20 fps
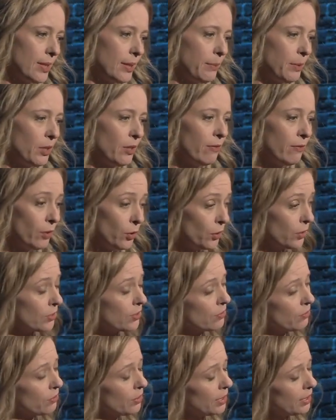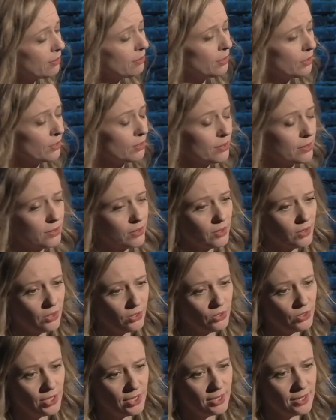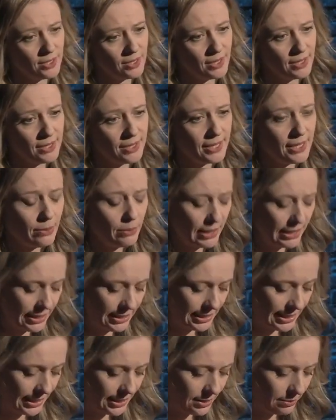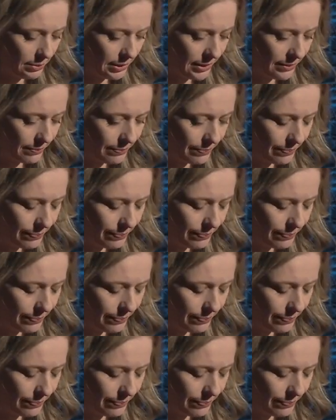I'm going to really focus on Jesus and see where he takes me.